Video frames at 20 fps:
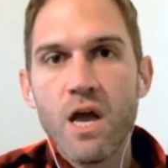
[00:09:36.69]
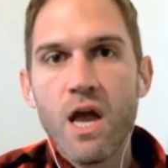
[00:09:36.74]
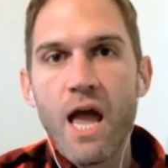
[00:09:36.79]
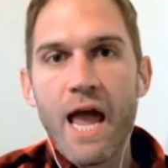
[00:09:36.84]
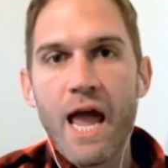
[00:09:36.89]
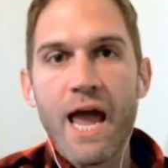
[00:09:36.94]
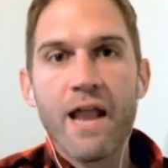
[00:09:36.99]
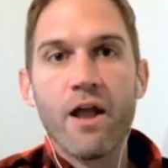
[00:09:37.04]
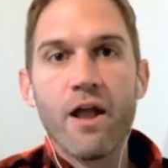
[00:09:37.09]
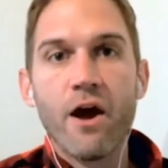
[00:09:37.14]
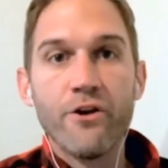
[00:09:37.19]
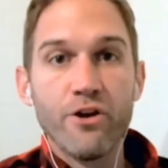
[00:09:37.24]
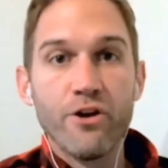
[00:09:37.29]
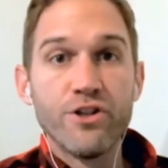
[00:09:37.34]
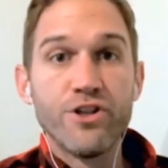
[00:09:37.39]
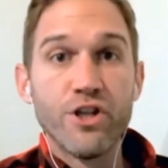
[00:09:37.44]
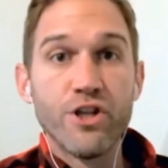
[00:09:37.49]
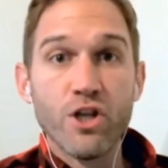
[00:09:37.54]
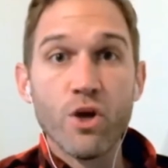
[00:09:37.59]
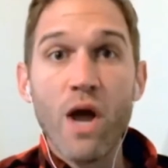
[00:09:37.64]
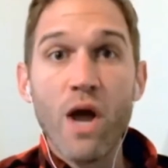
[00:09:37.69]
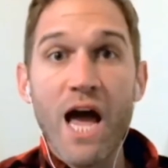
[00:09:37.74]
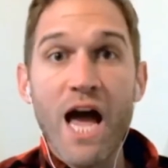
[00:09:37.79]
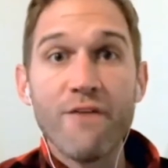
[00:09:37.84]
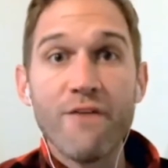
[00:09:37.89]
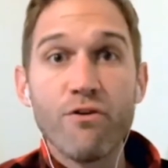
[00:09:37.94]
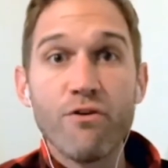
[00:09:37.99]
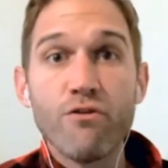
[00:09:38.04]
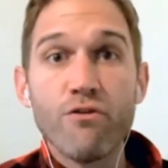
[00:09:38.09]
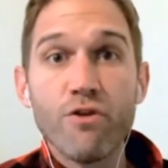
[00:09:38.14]
And do you
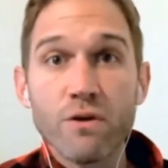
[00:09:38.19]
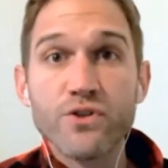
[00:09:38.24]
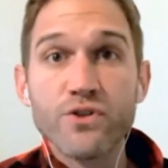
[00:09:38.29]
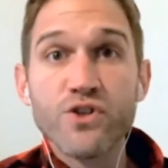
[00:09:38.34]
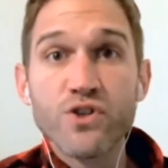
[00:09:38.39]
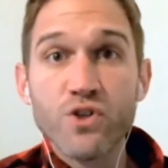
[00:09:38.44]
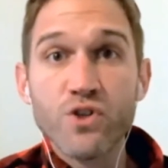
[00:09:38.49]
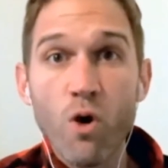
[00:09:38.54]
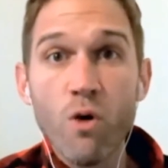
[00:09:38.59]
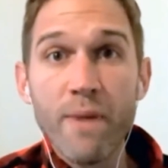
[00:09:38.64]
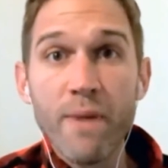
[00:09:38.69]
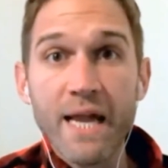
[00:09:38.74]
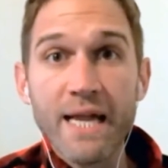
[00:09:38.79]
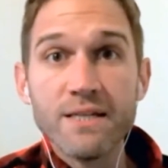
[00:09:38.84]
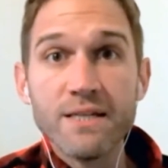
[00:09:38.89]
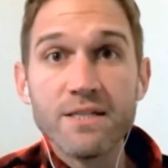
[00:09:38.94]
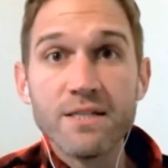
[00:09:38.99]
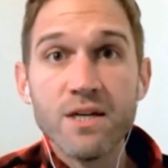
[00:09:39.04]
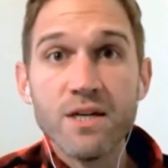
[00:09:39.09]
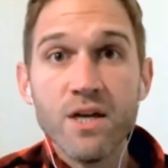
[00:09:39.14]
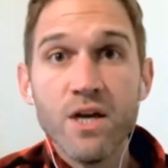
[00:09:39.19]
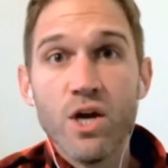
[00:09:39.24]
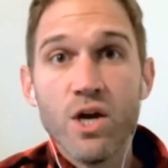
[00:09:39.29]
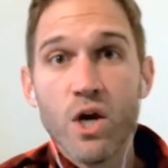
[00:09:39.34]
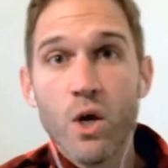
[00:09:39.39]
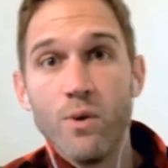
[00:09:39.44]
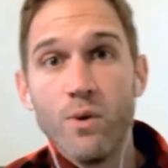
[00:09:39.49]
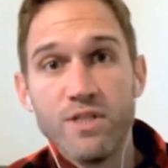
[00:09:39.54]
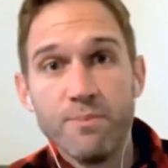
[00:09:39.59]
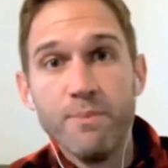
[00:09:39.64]
have a real soulmate
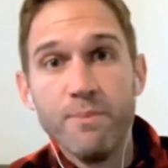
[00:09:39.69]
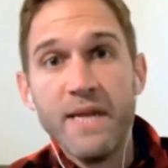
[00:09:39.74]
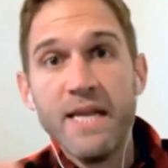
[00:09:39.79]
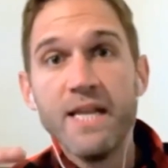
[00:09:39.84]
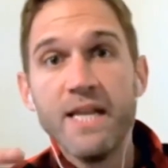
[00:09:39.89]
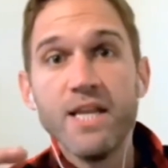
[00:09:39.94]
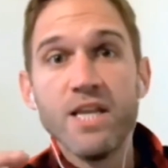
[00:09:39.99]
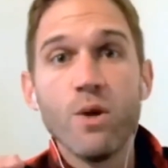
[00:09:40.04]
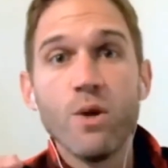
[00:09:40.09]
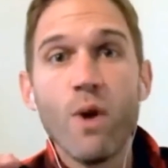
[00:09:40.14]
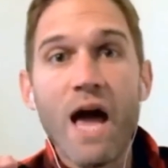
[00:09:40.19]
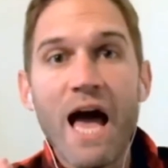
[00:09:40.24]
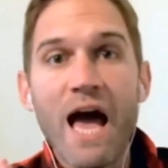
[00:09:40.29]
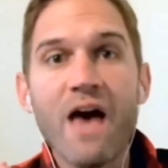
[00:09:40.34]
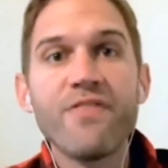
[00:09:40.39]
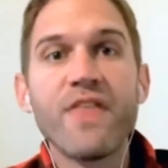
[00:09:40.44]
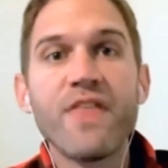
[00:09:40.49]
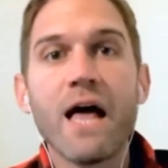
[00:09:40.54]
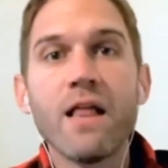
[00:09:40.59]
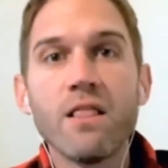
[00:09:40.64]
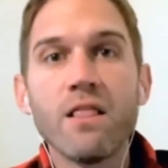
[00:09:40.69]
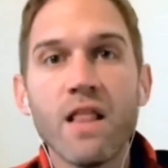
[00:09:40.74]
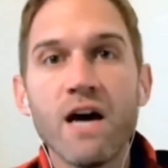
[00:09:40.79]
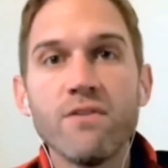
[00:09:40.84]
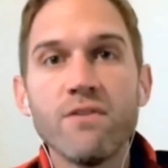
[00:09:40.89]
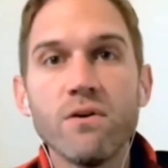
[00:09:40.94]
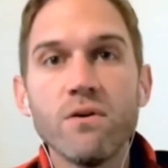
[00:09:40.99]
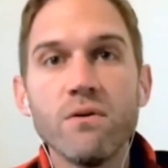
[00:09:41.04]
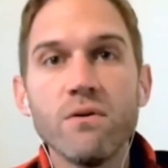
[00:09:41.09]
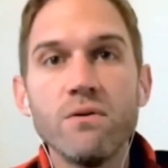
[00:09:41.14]
who is meeting you at that
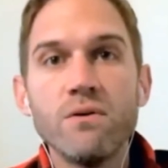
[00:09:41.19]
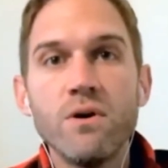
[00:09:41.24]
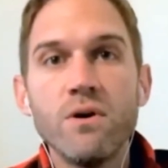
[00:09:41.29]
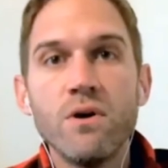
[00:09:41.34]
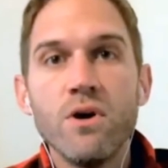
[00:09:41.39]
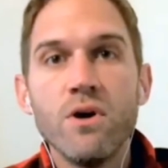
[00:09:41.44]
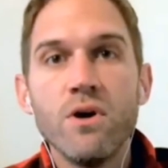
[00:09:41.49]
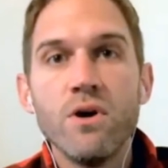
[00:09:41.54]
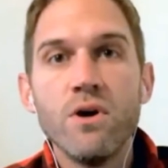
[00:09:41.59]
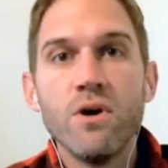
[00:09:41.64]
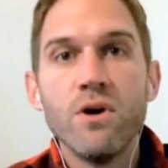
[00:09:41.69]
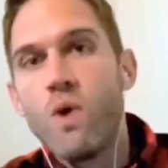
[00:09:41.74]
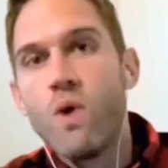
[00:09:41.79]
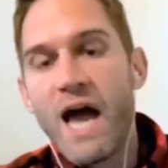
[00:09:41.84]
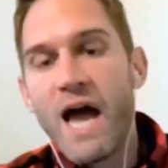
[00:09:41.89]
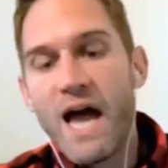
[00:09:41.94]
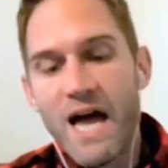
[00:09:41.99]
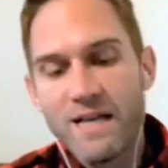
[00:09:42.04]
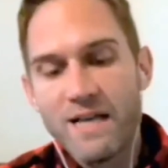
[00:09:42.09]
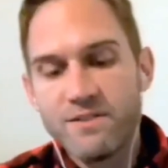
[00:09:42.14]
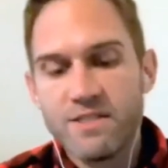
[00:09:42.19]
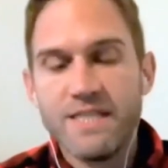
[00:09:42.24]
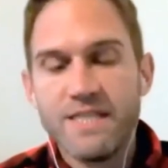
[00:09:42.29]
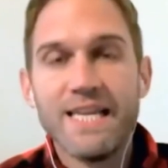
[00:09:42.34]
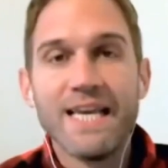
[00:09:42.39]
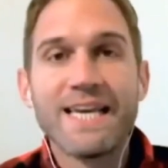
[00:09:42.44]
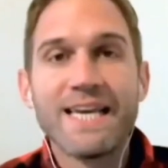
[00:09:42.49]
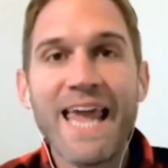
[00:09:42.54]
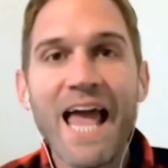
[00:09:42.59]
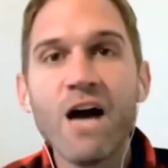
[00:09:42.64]
level, who has
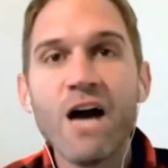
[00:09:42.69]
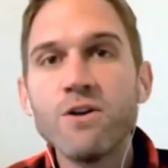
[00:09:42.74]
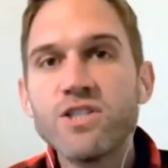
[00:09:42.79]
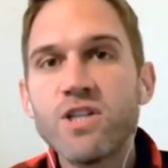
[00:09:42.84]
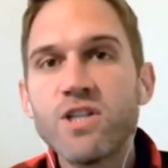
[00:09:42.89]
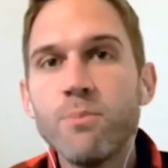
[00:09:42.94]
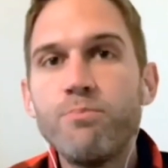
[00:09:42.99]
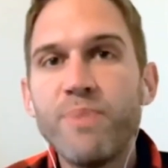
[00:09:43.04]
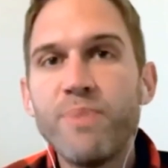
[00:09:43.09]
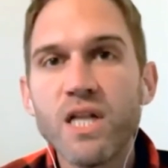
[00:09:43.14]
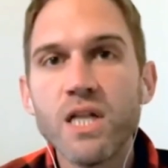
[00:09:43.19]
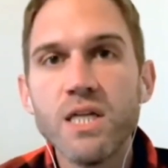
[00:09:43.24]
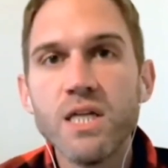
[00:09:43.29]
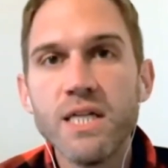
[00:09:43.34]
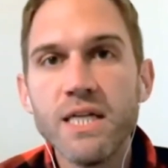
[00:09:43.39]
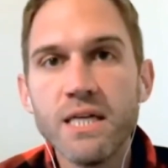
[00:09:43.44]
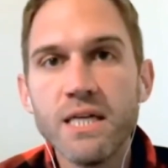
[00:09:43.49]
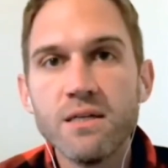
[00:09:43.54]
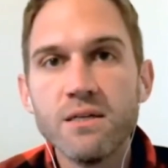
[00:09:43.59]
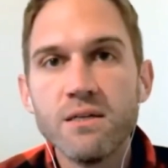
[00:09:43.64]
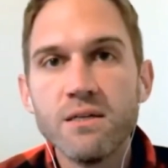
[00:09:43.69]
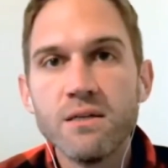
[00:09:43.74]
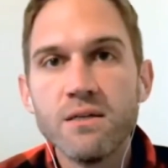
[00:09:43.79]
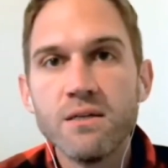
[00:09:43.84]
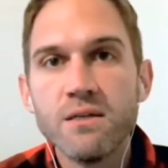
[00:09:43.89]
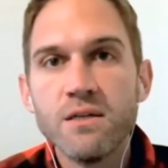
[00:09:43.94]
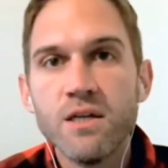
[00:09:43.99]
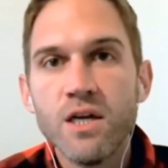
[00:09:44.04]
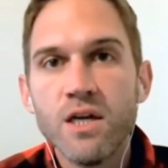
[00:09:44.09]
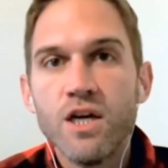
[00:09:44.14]
the accountability
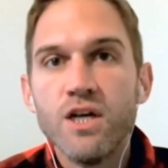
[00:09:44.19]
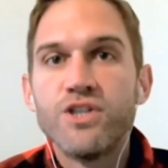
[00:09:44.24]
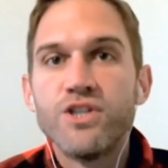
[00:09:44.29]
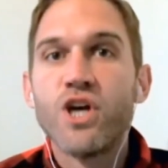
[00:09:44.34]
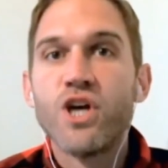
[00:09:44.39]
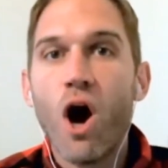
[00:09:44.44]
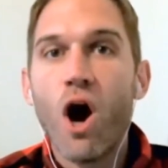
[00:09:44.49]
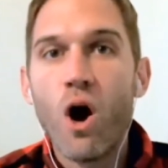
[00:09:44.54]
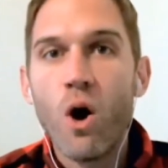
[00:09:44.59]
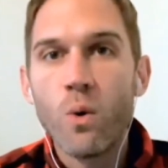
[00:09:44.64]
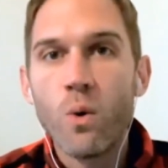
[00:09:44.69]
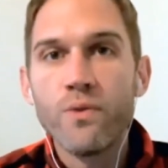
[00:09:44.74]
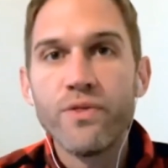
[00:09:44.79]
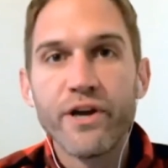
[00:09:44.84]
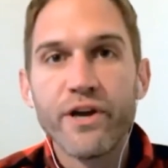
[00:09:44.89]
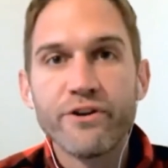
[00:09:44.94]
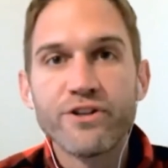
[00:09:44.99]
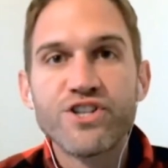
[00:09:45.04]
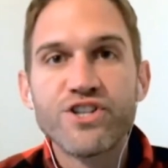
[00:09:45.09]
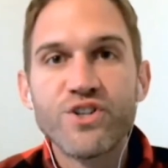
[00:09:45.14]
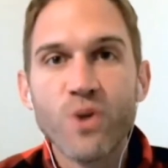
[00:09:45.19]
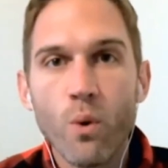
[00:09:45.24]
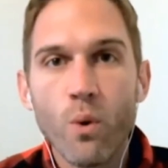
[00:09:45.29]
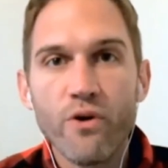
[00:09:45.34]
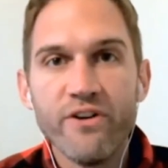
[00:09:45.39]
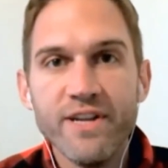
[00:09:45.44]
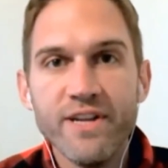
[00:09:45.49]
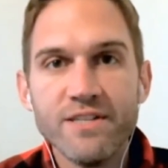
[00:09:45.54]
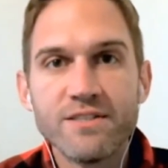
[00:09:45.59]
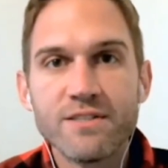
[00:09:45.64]
to own their
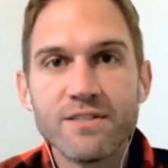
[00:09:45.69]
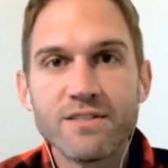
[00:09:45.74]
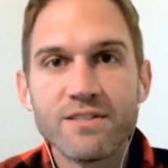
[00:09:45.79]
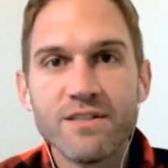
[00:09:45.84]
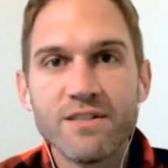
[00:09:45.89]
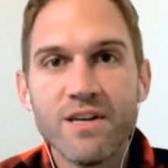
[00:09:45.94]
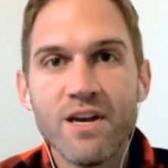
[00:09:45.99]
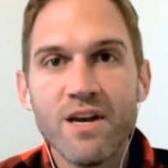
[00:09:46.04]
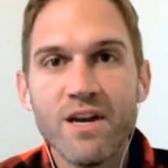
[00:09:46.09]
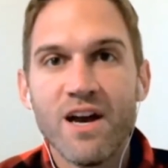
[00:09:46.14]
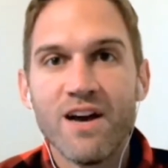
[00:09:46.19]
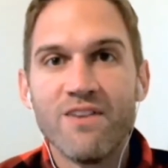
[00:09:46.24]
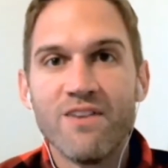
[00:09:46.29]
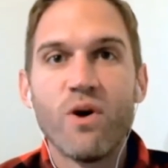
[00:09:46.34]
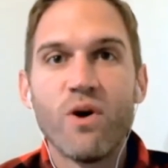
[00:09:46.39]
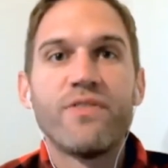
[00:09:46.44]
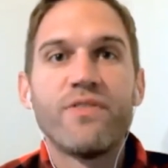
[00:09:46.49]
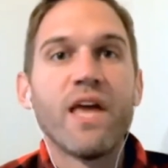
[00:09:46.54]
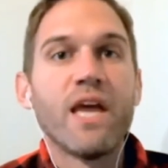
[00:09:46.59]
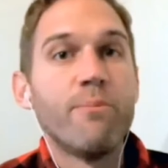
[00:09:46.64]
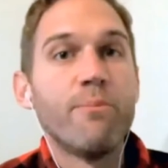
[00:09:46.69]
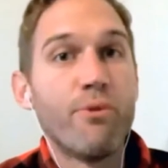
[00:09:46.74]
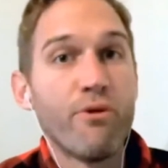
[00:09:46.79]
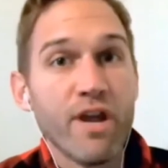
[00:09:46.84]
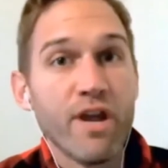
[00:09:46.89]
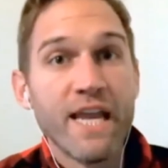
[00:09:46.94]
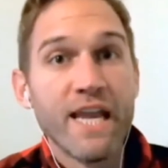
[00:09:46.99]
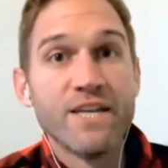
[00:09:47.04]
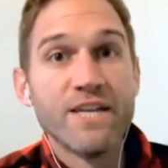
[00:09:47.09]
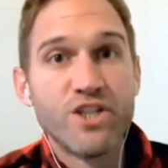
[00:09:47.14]
stories of what they
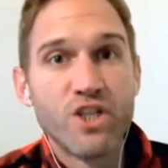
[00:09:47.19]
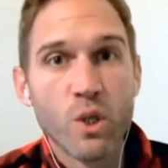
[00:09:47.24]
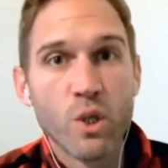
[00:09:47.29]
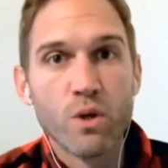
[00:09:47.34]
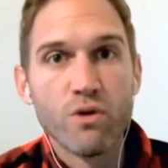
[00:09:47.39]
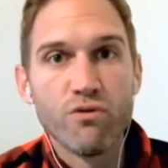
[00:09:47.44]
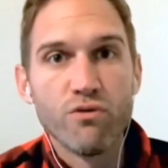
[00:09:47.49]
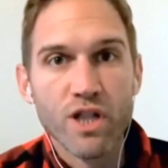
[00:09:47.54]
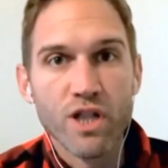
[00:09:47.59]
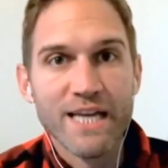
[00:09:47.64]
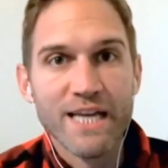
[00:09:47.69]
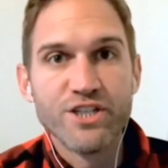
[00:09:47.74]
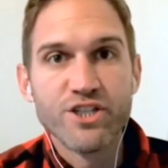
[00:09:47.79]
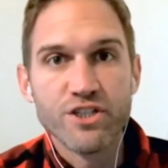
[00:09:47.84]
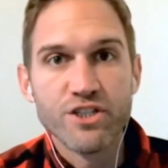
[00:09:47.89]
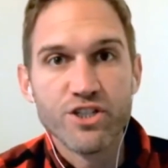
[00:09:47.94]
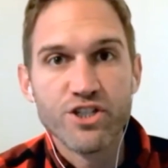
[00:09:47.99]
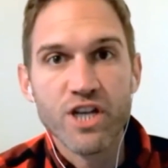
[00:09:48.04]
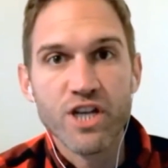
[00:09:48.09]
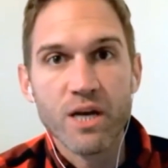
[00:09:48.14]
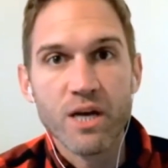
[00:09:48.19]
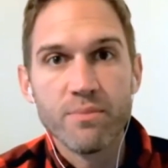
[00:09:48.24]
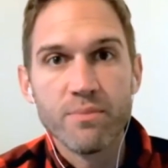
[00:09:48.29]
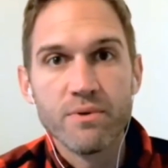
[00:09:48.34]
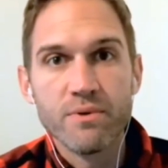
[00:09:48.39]
bring into a relationship?